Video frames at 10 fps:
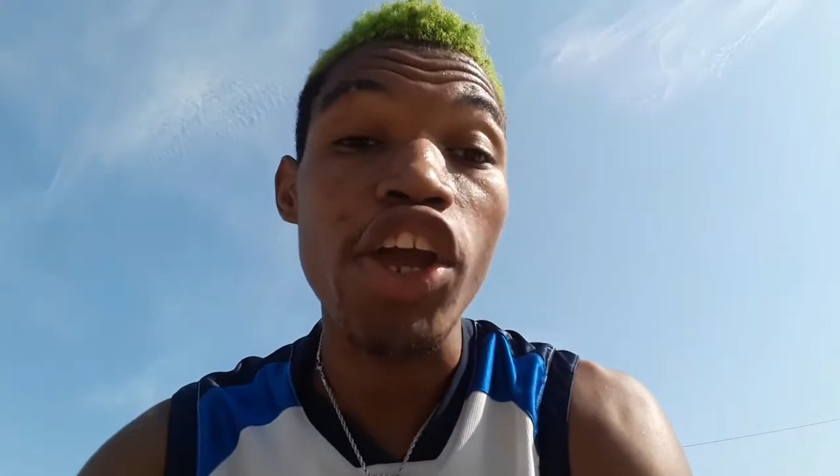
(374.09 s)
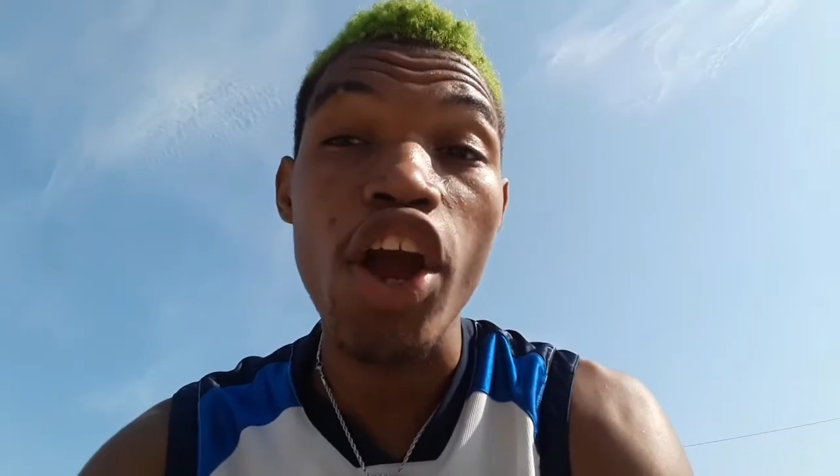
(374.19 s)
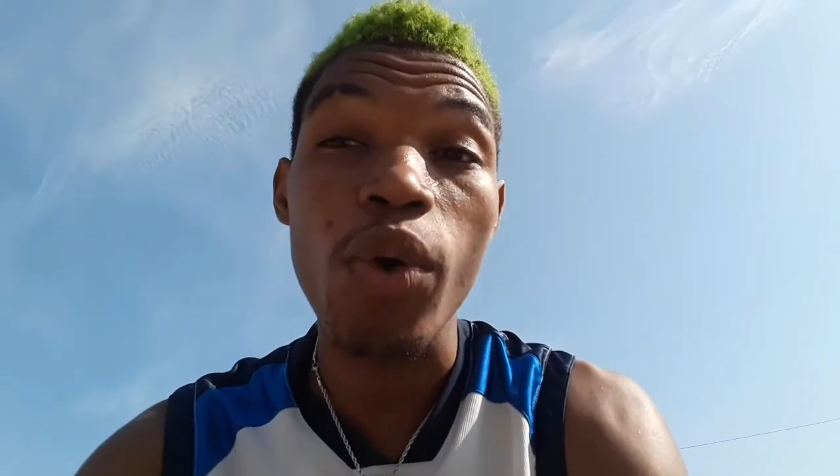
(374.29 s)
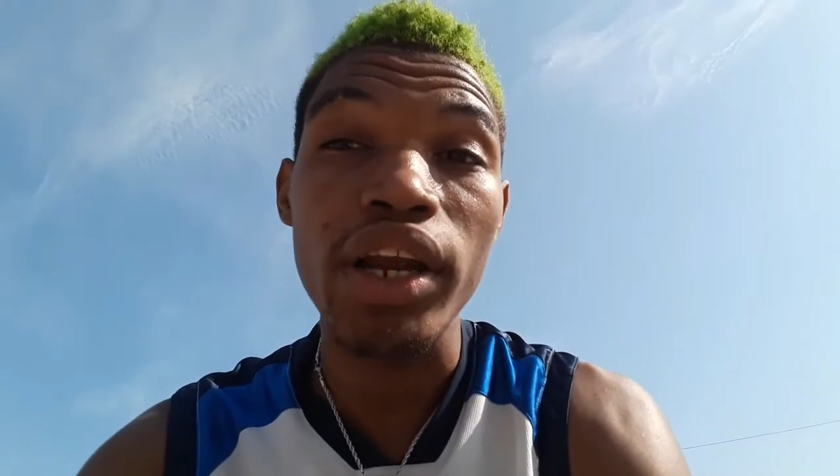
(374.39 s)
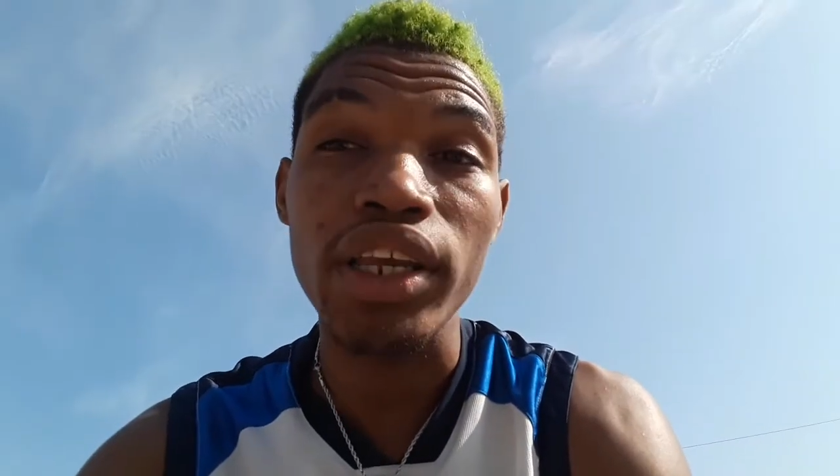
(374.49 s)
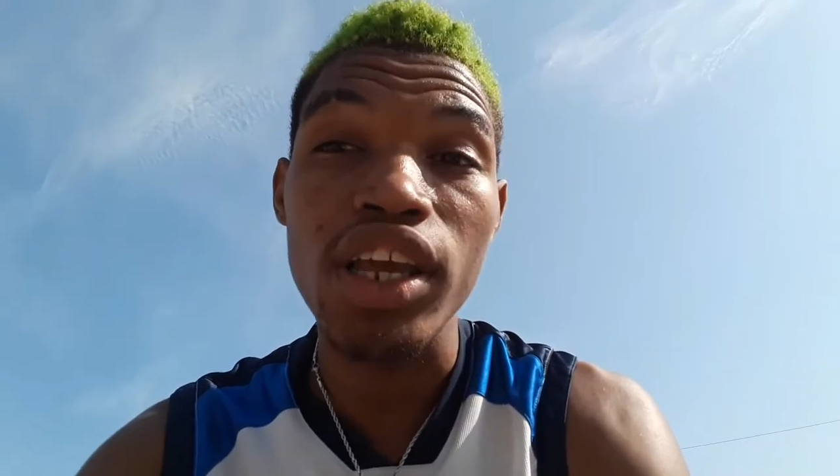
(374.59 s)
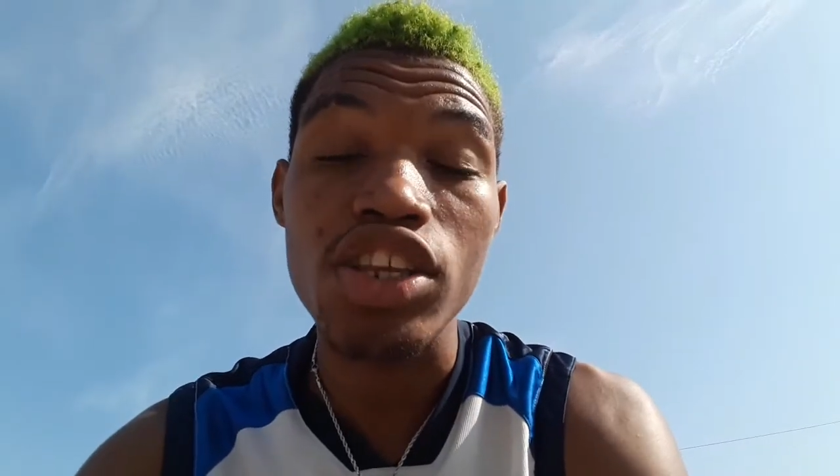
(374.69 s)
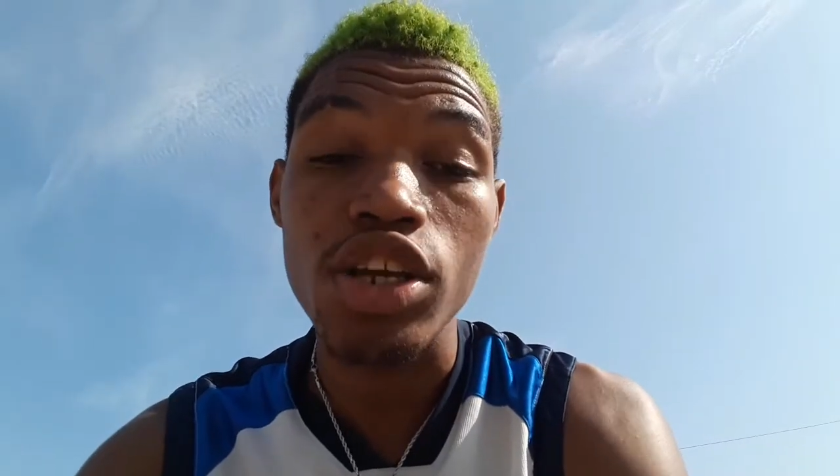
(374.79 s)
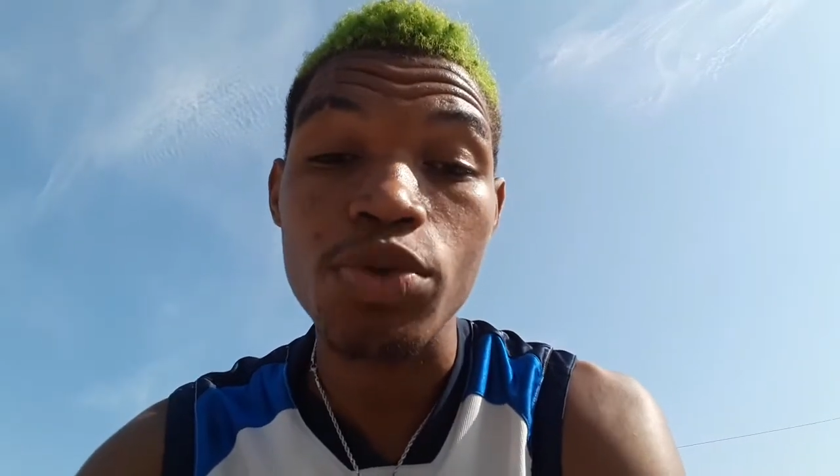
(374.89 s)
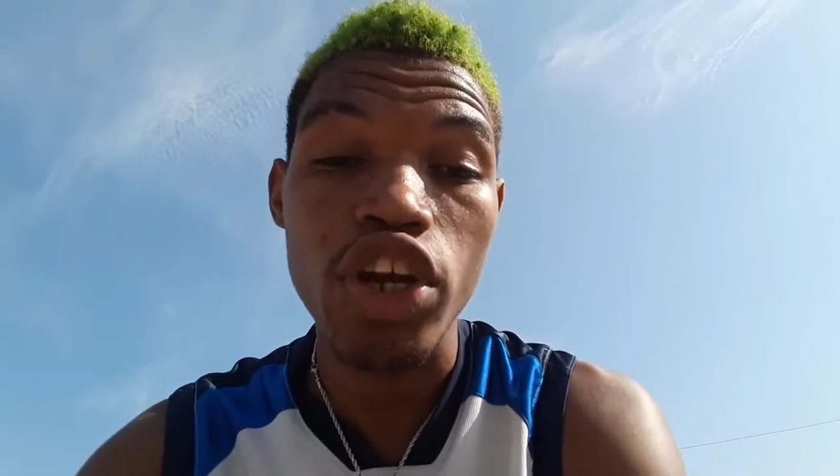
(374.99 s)
your
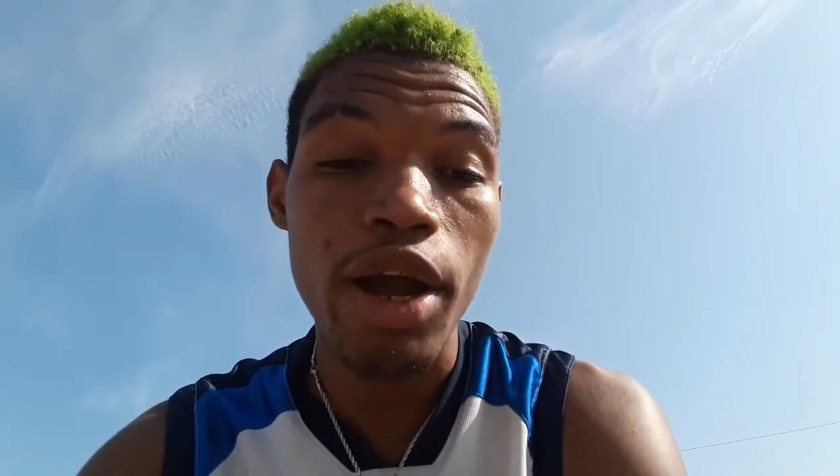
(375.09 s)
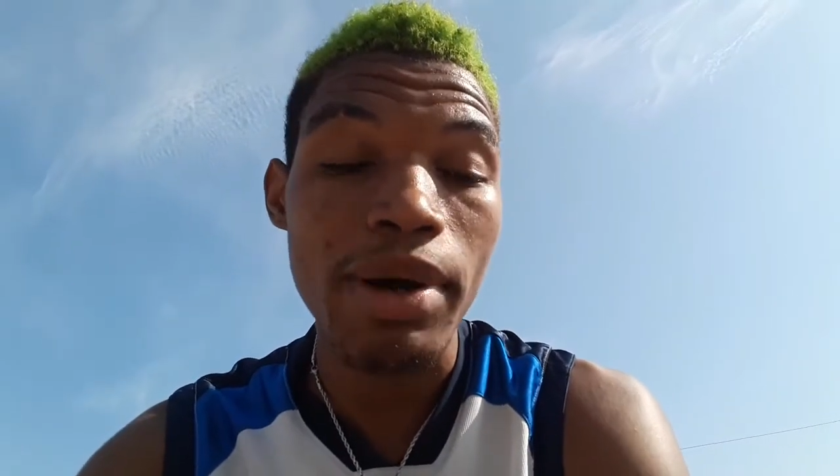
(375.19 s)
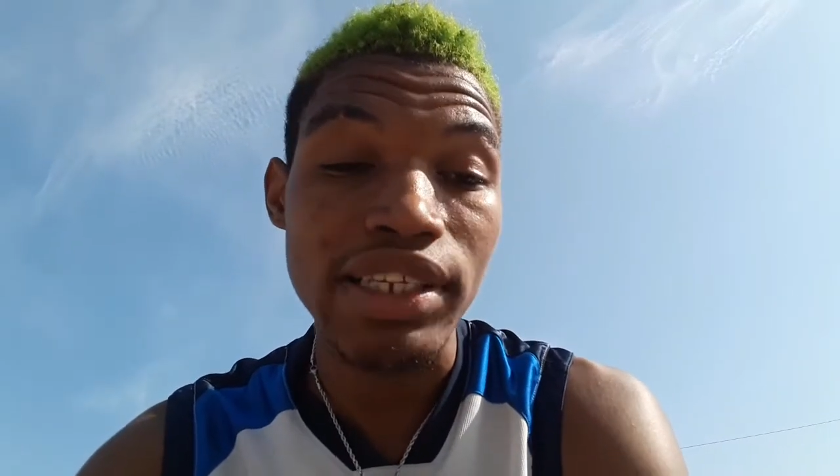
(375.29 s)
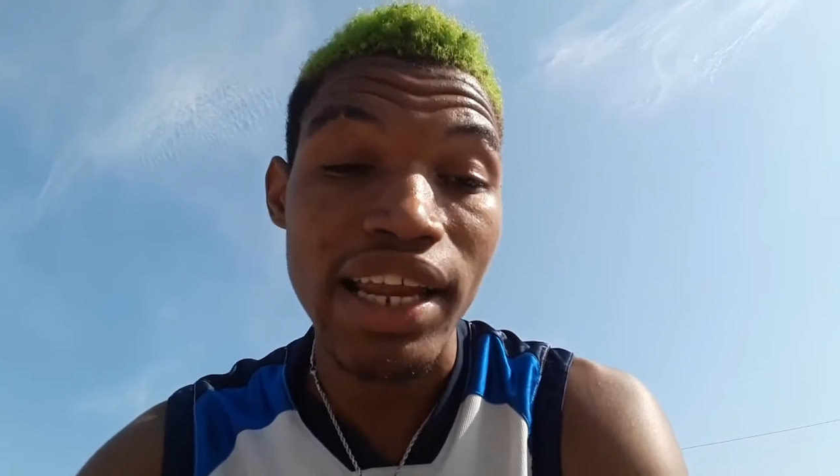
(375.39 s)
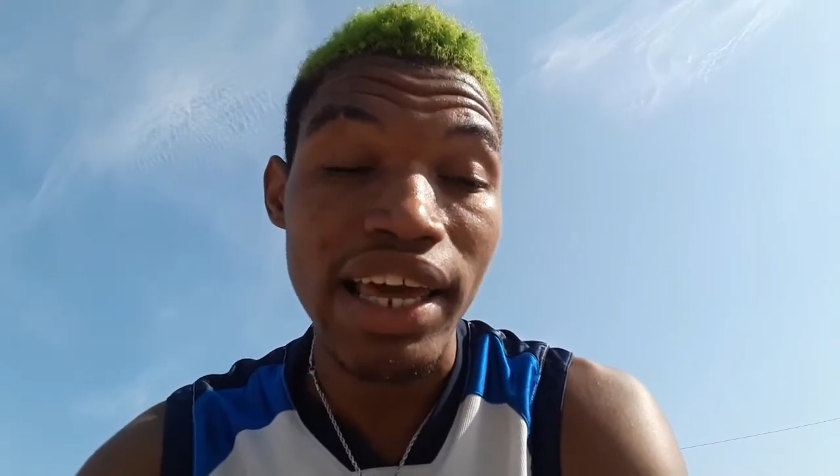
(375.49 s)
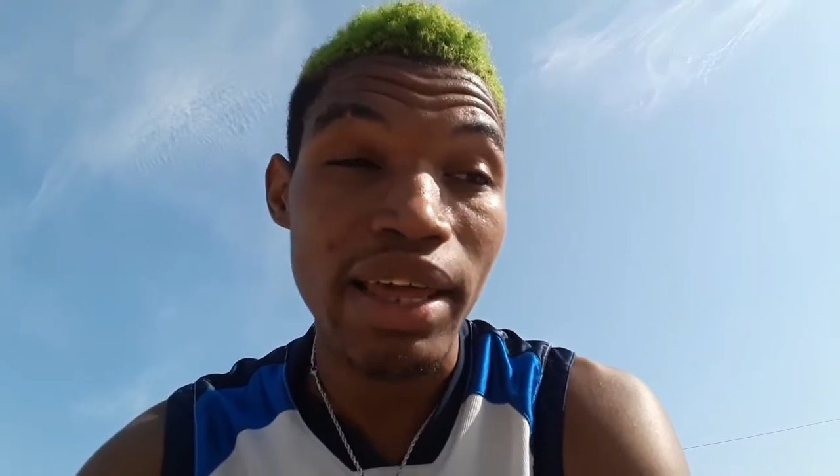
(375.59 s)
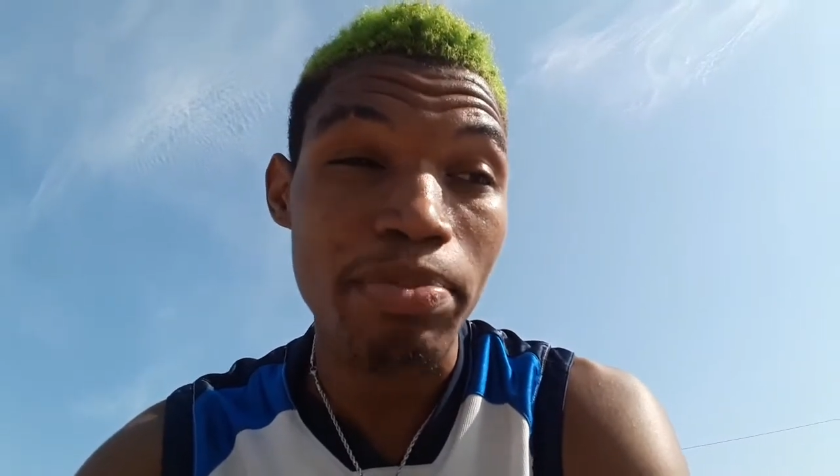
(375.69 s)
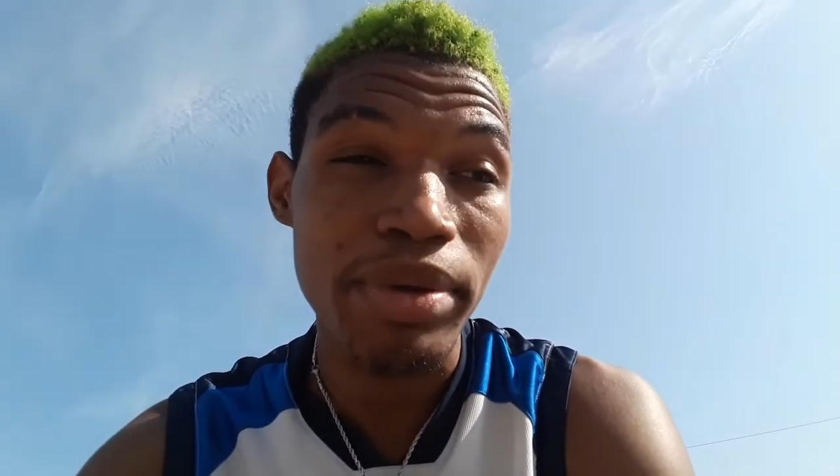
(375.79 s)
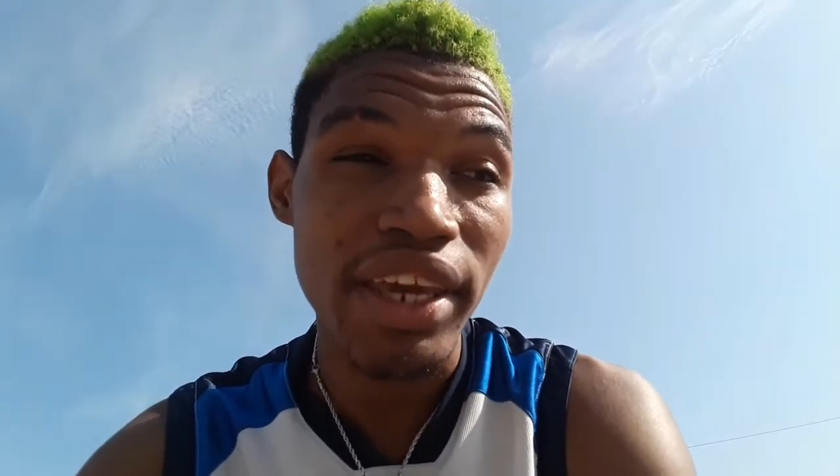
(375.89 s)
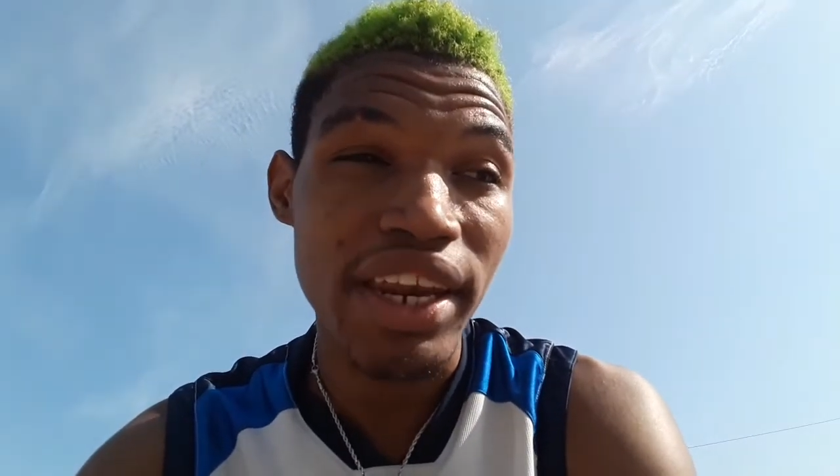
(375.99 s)
1k subscribers and I
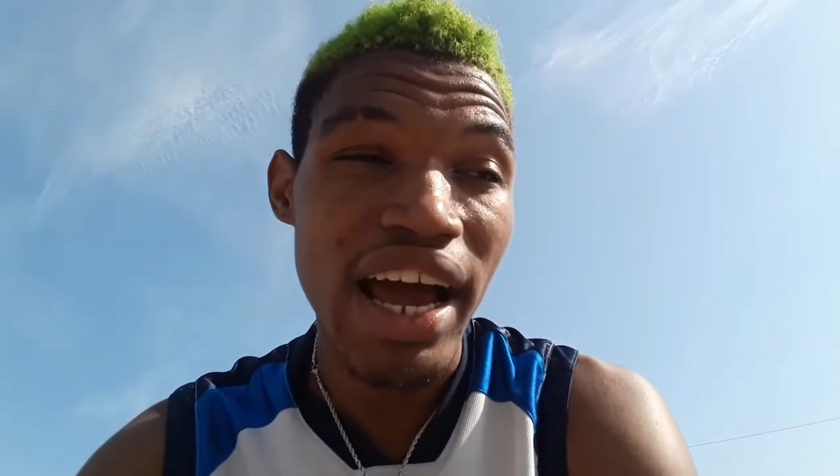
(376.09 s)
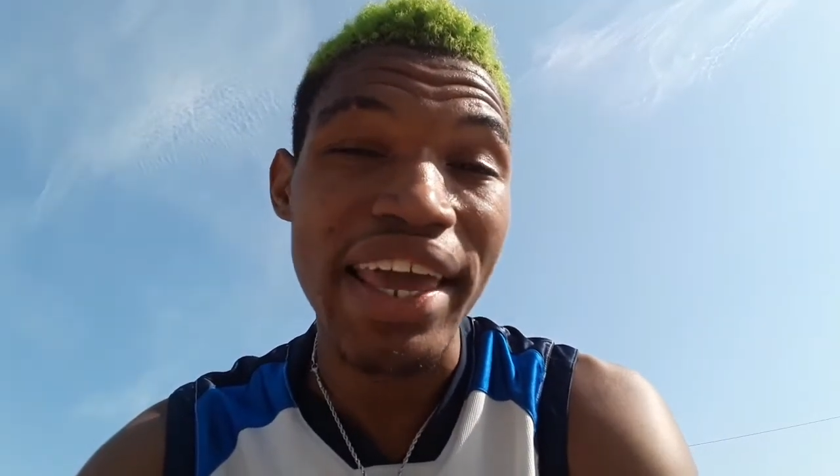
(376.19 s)
get paid,